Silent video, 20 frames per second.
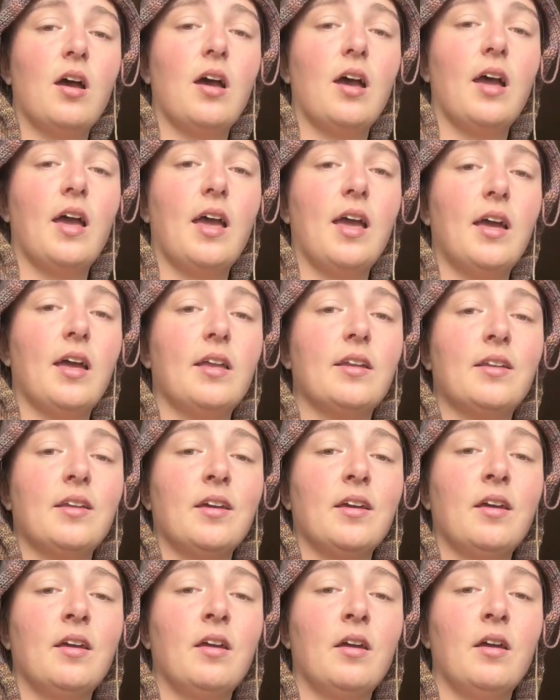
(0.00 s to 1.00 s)
and
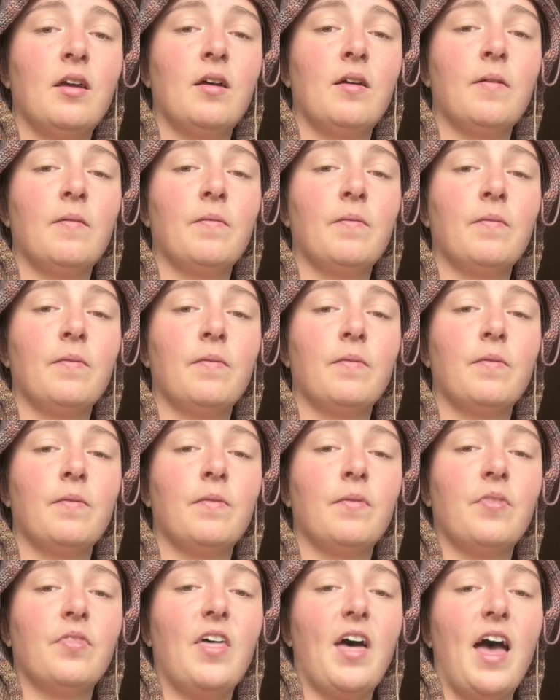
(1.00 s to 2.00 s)

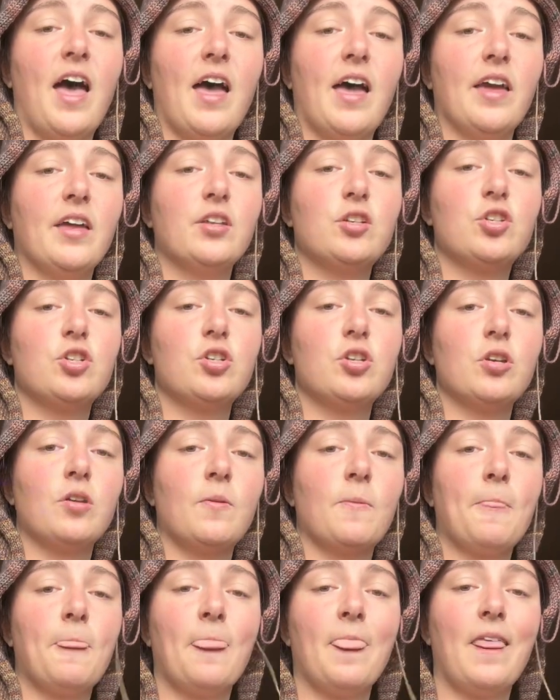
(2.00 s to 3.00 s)
the edge.
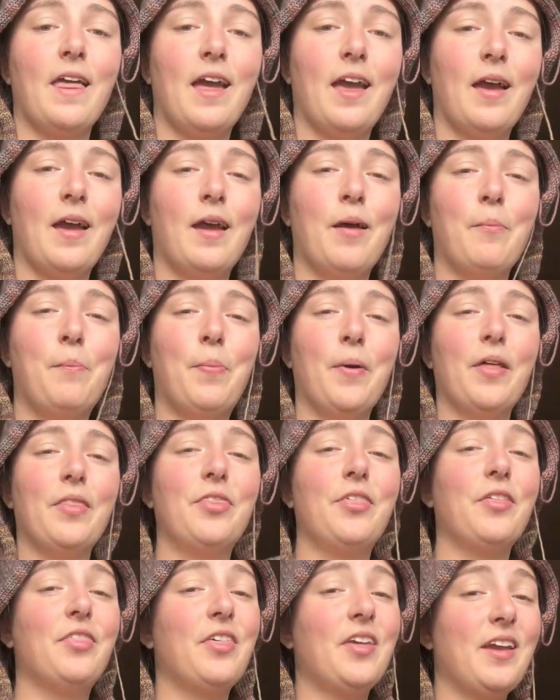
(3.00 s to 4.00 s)
But
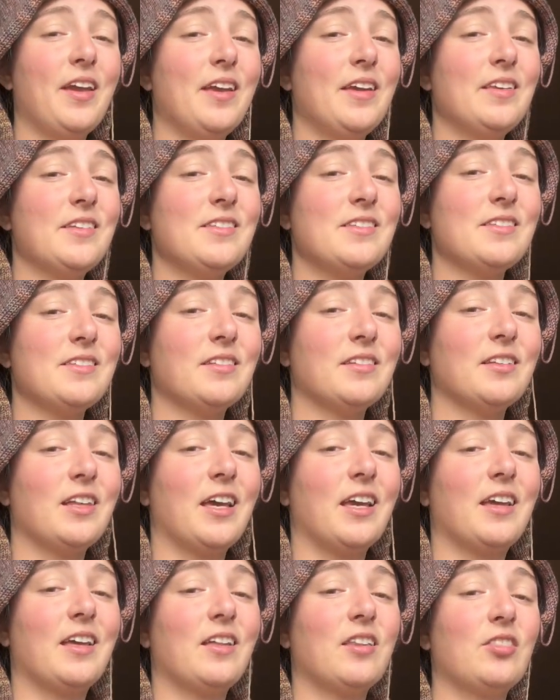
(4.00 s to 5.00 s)
the thing is,
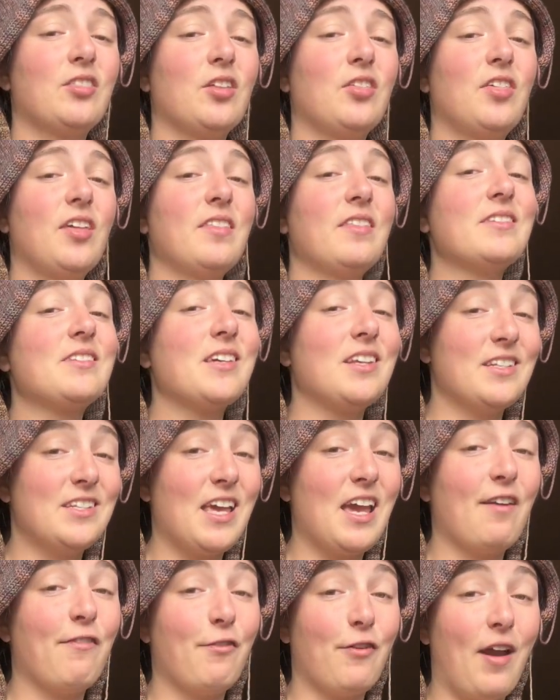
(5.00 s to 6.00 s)
like, the thing that's gonna
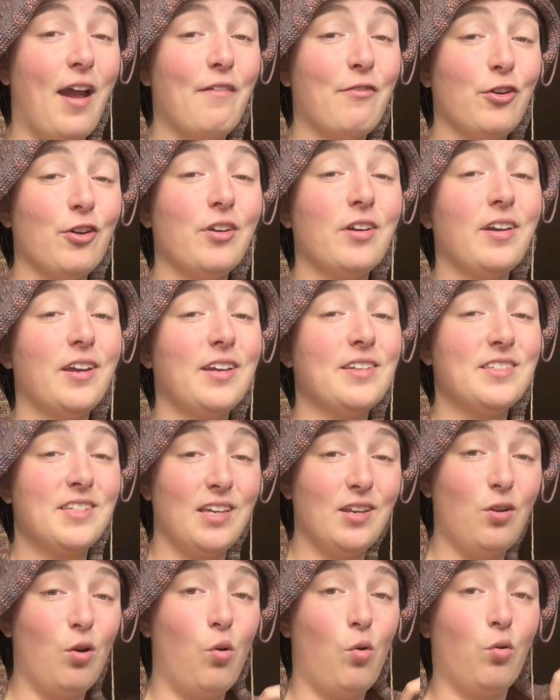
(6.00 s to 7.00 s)
take forever is
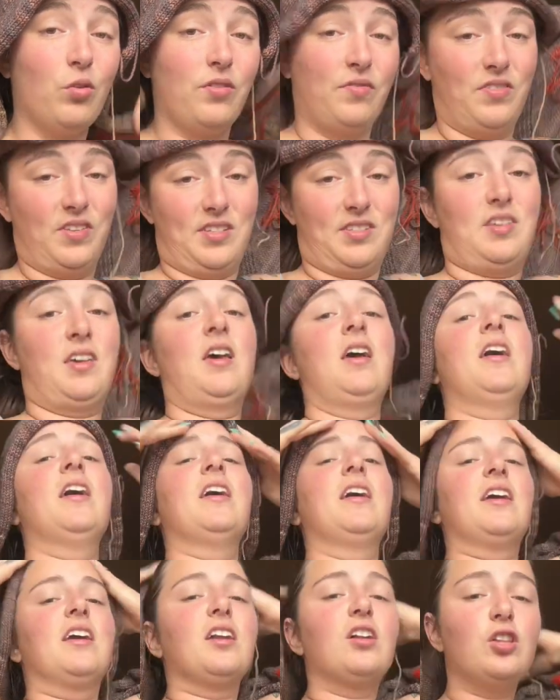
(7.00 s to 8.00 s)
get a load of these
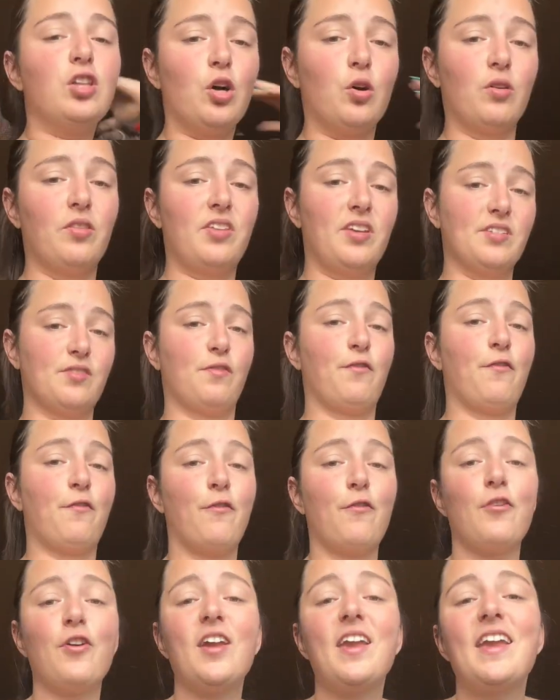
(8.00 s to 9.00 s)

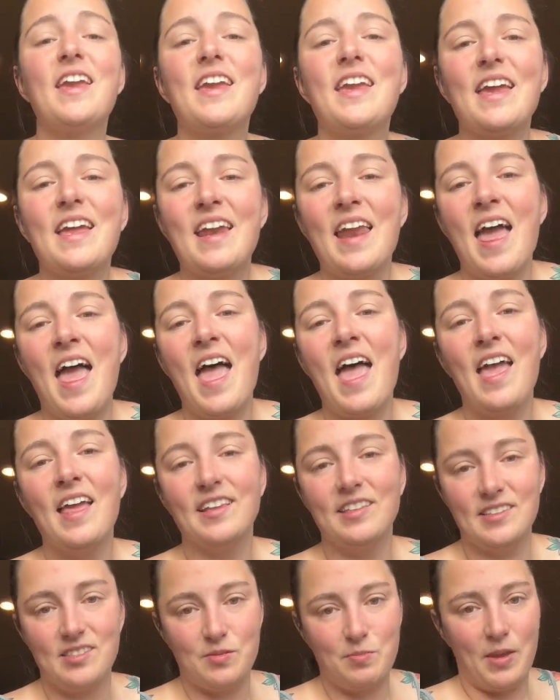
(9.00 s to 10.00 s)
freaking
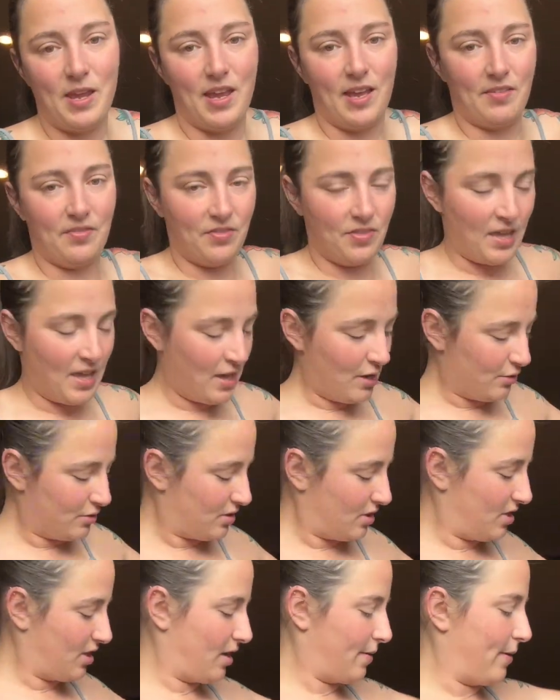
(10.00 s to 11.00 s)
ends, man. Here's the
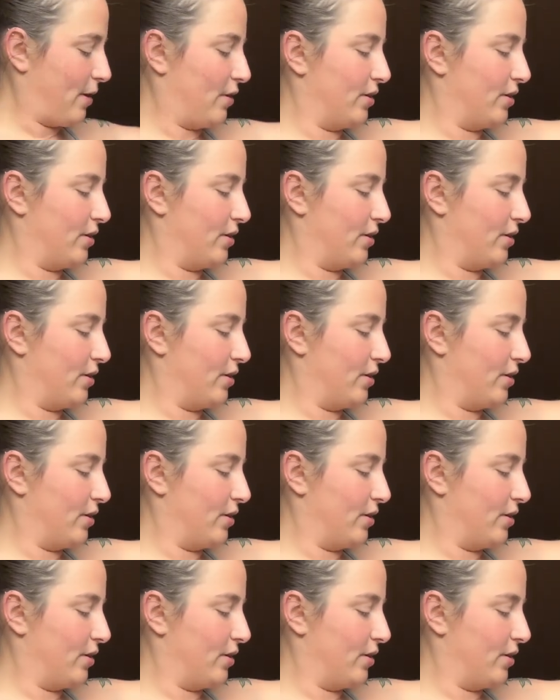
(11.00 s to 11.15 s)
thing about